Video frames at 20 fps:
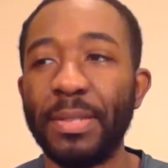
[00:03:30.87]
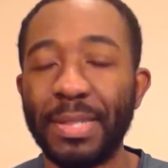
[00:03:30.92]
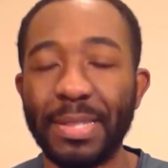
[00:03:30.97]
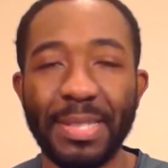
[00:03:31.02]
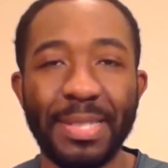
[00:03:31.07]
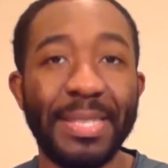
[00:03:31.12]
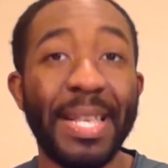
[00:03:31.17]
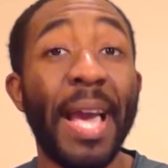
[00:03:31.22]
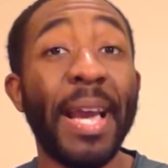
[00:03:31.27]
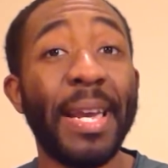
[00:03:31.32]
The
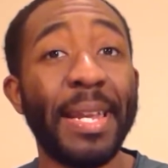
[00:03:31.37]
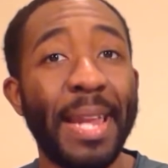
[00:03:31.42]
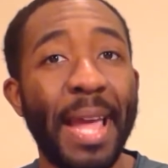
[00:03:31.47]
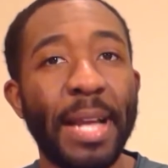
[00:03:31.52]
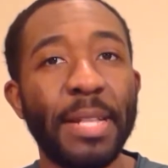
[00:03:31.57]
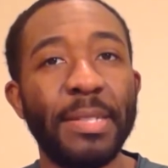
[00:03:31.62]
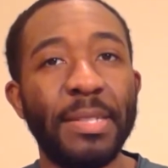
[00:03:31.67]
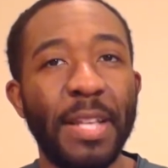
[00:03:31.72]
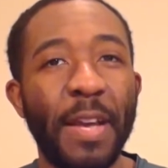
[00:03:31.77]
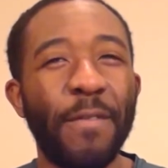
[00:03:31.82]
second
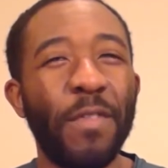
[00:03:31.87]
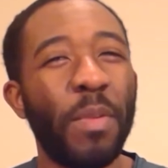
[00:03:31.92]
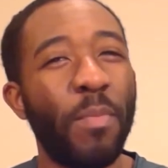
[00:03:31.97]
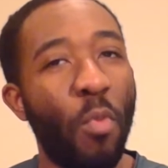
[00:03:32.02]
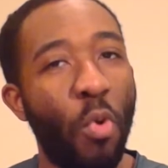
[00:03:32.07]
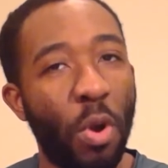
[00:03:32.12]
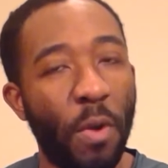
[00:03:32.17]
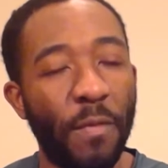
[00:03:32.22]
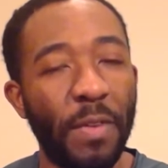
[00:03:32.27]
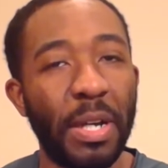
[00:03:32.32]
act is definitely
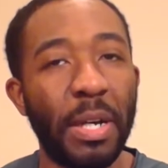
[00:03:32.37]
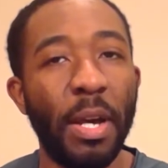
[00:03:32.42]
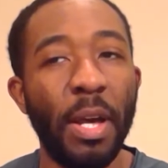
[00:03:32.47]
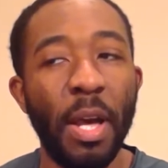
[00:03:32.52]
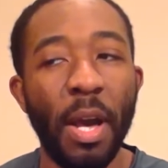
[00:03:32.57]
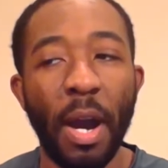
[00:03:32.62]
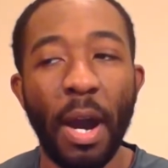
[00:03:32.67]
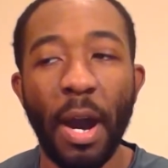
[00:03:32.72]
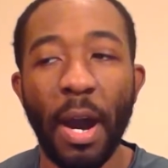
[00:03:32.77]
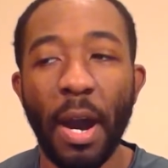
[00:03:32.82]
more of
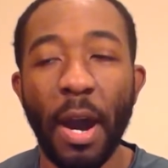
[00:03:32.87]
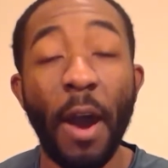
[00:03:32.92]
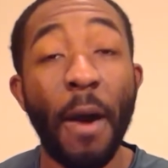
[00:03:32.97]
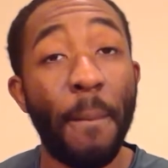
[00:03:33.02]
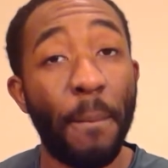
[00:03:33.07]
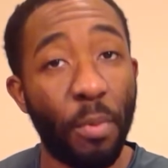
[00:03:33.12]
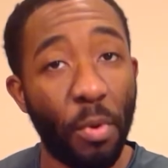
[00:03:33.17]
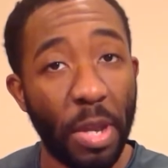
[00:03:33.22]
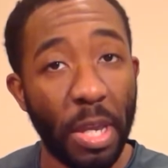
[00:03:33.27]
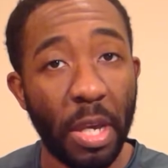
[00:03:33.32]
a
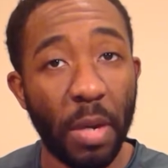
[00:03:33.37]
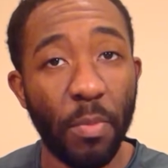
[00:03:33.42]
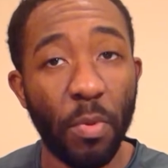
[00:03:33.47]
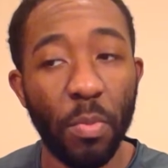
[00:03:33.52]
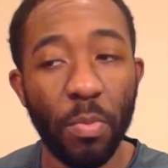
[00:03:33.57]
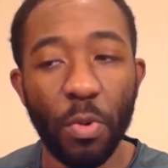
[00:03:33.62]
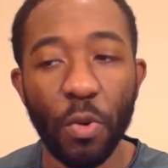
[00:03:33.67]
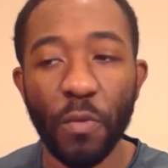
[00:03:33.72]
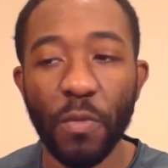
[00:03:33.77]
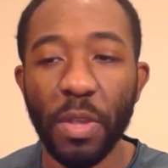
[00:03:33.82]
Unbreakable
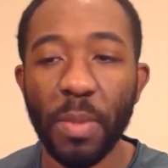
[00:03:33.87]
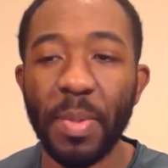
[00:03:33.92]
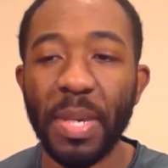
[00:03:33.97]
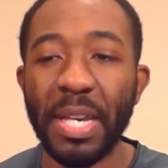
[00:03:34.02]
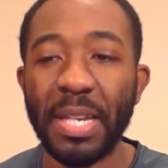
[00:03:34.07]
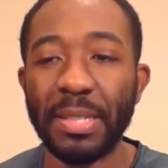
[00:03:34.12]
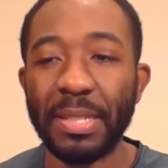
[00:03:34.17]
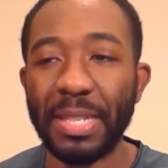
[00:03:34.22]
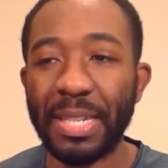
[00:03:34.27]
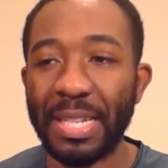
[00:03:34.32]
movie
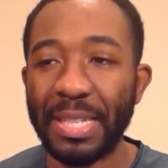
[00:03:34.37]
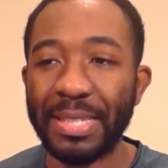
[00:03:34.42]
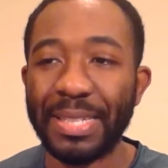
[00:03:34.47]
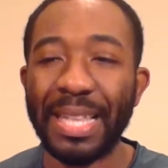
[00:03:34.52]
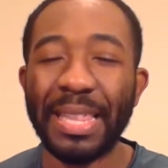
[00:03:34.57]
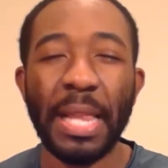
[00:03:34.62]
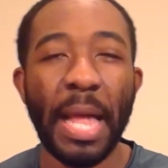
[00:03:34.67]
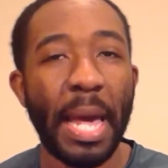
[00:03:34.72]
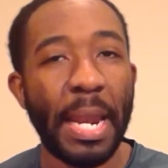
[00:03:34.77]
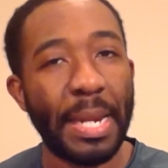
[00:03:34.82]
because it gets a
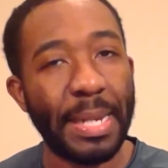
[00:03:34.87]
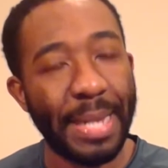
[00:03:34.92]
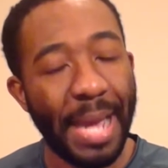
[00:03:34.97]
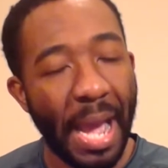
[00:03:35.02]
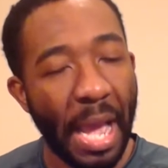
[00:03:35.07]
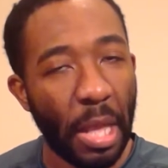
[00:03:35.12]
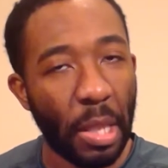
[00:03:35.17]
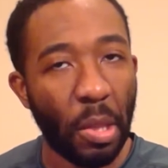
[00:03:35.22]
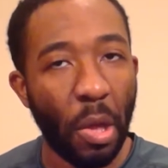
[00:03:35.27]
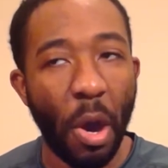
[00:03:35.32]
lot of
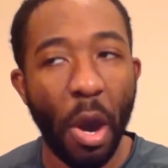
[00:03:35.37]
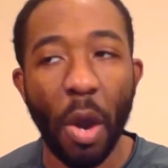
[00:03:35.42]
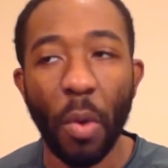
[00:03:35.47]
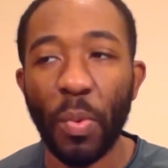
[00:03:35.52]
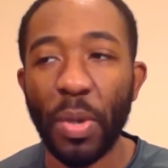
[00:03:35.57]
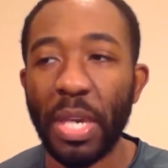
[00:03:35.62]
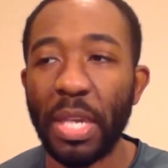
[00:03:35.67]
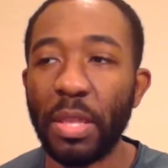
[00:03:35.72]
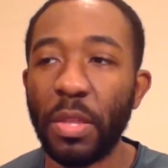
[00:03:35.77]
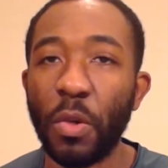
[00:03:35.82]
dialogue.
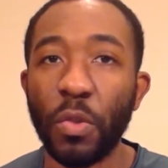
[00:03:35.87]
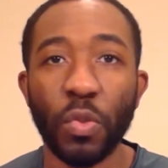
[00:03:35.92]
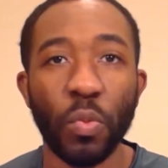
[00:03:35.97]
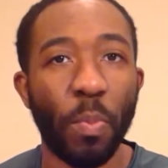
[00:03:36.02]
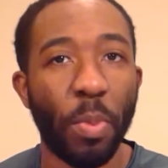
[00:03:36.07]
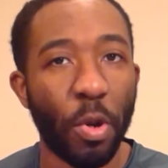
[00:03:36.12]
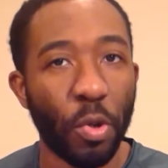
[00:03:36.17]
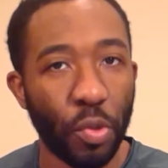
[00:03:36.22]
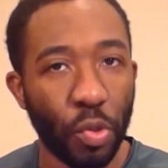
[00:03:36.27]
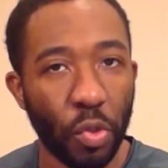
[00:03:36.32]
We get those
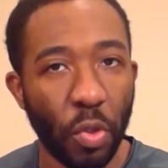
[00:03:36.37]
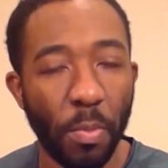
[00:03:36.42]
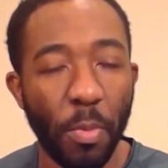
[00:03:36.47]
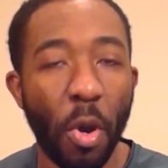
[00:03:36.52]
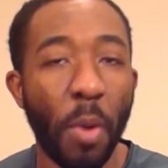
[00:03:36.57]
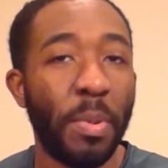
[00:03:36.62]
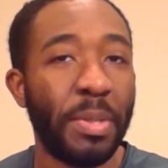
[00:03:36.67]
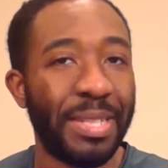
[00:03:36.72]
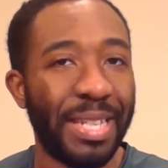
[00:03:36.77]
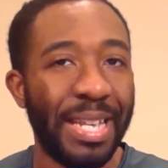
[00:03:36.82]
personal
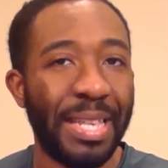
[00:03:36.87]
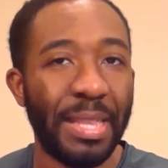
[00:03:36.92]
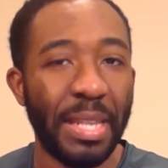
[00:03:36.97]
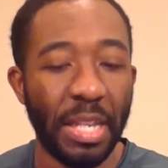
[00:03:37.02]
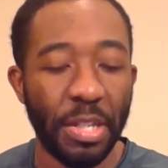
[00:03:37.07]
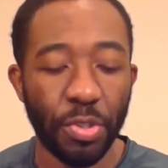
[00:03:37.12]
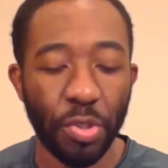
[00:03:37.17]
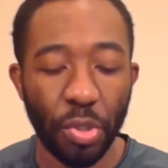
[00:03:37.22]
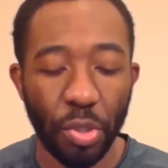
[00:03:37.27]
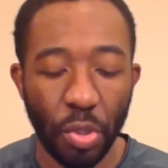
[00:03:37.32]
moments in the
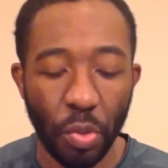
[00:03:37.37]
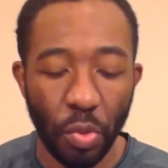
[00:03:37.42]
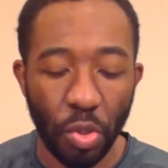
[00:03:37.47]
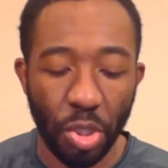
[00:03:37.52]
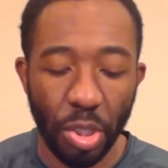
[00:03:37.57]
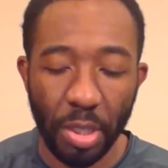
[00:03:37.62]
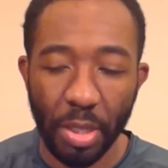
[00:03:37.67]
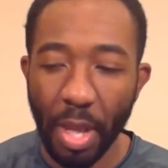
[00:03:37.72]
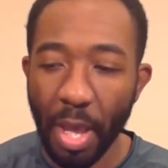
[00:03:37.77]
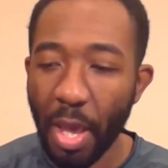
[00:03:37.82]

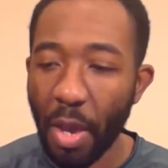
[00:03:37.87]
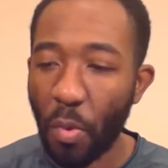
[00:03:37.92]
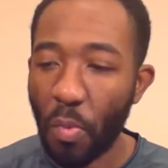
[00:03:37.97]
institution.